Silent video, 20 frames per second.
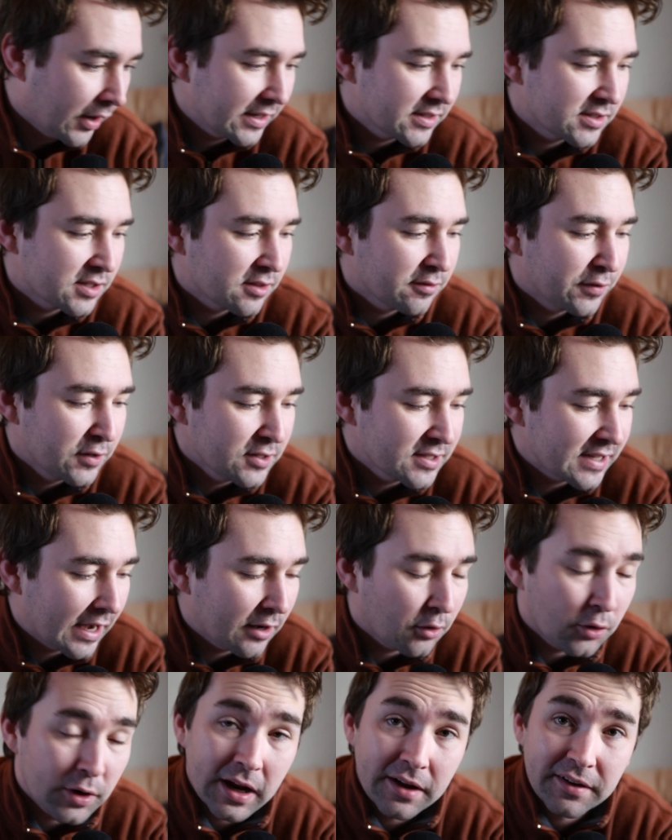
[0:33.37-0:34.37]
right, so the first
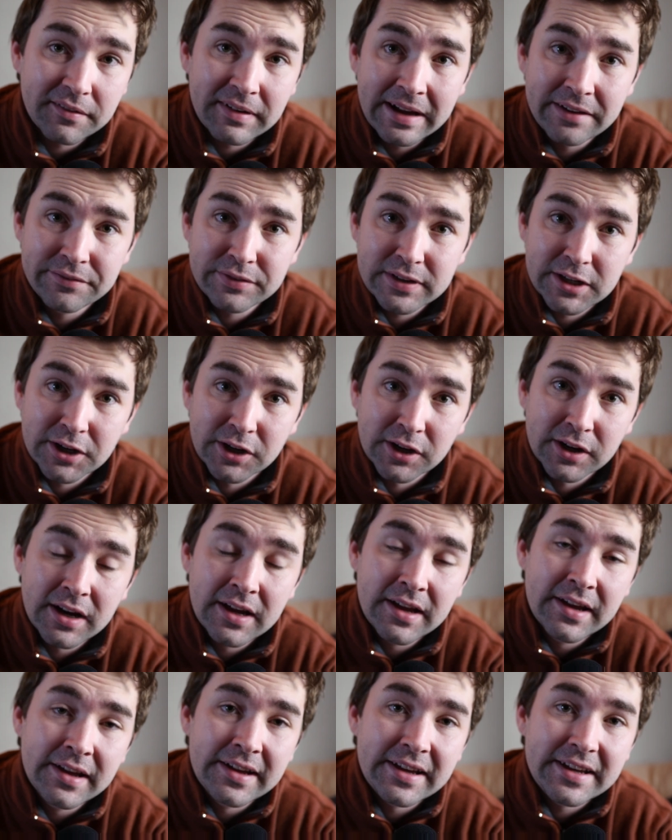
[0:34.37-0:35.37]
category I have here
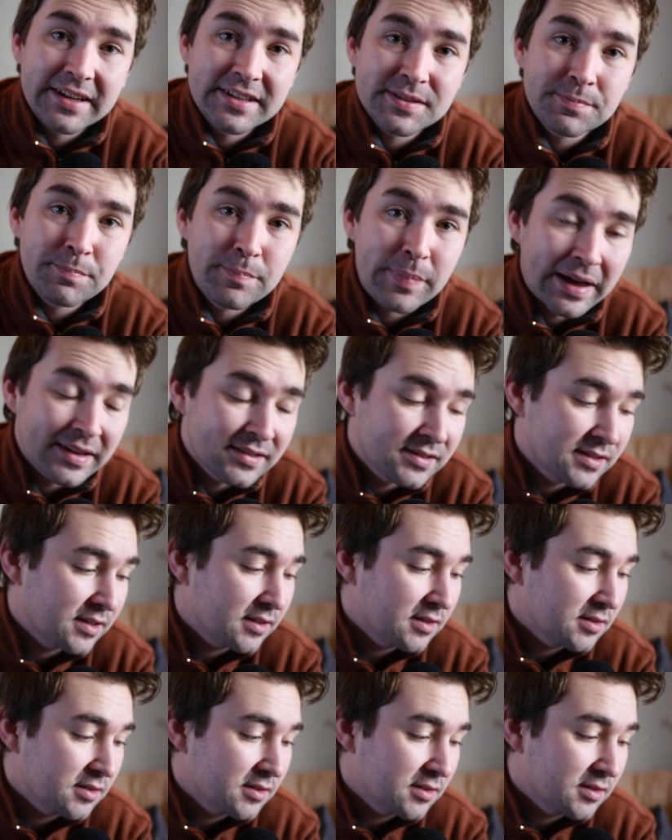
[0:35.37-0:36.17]
is Best